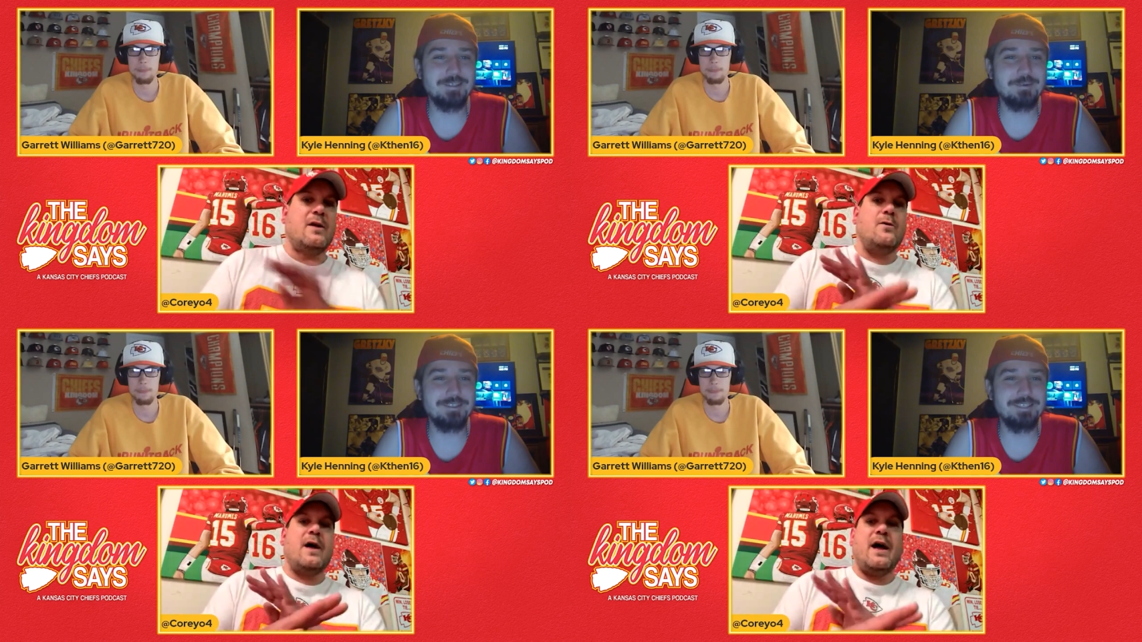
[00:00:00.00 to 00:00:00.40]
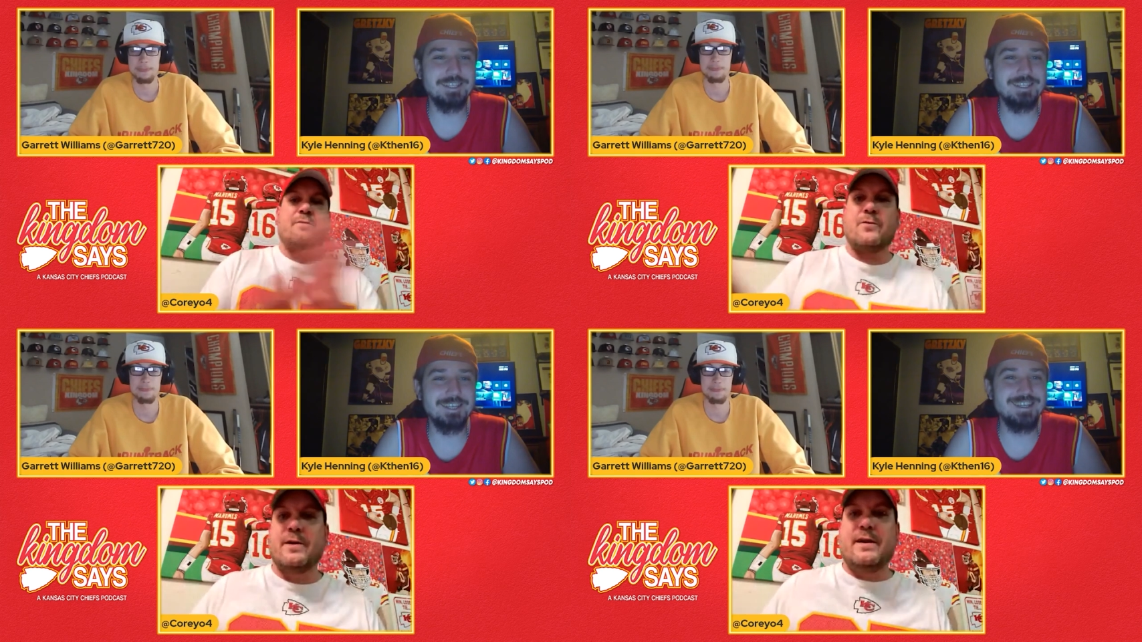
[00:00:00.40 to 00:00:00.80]
Speaker 1: coincidentally.
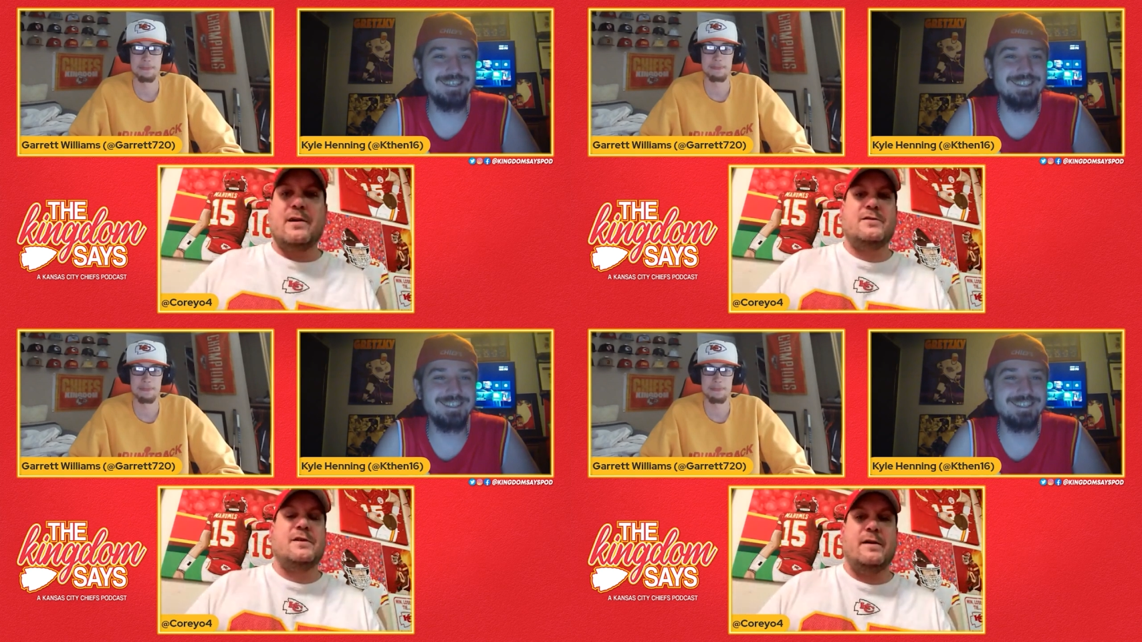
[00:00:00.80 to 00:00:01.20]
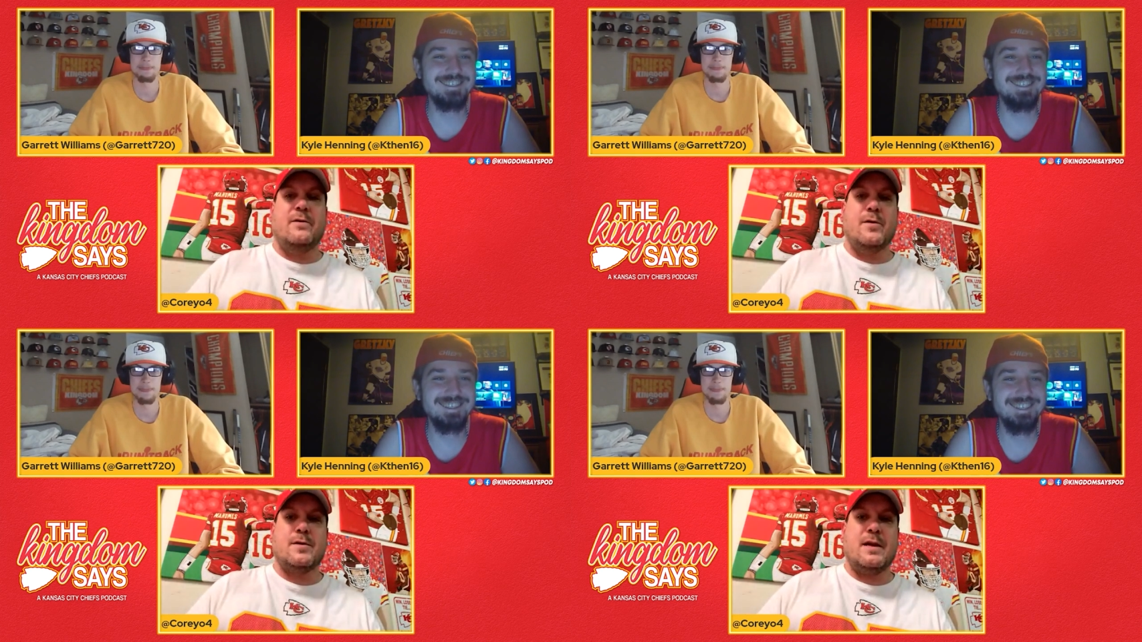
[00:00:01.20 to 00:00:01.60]
I never want to hear
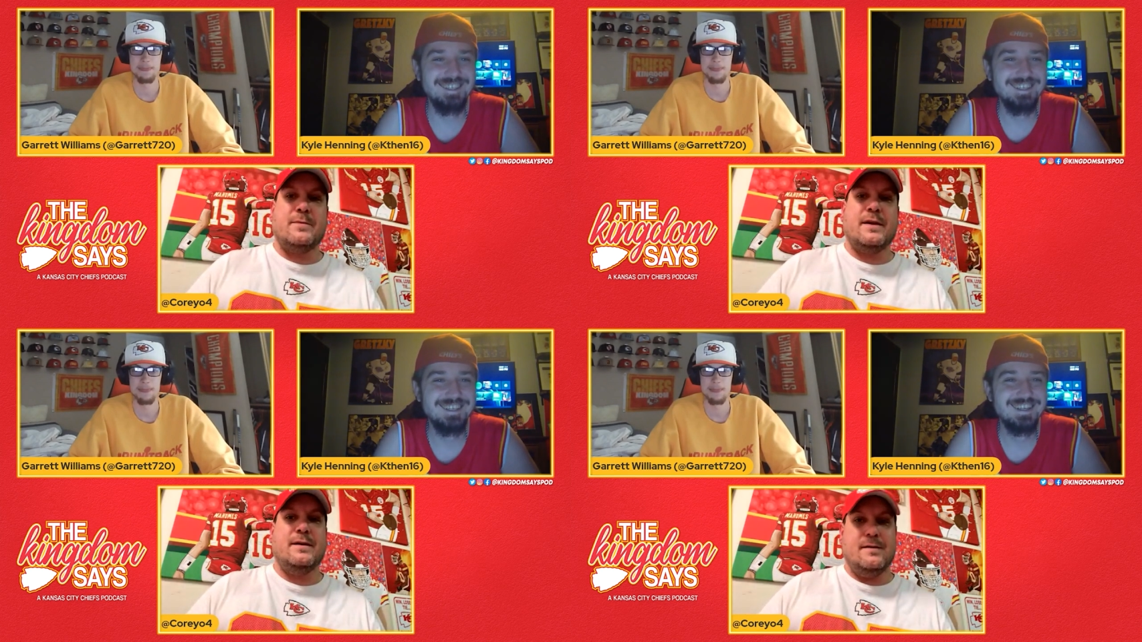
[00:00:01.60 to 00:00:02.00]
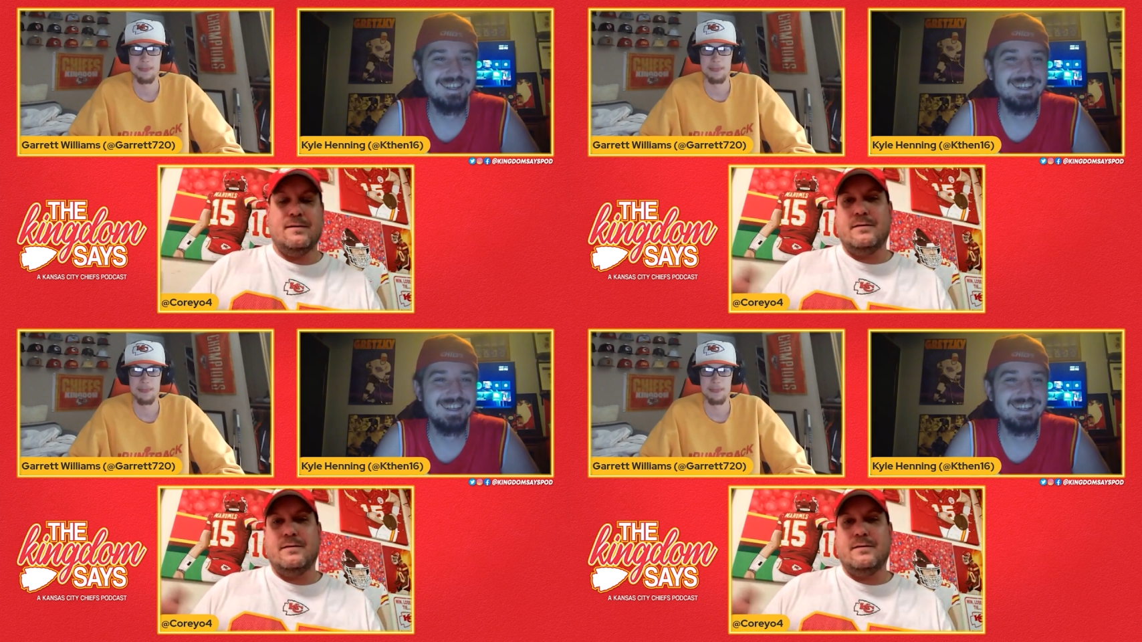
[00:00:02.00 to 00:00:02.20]
John Elway's name again.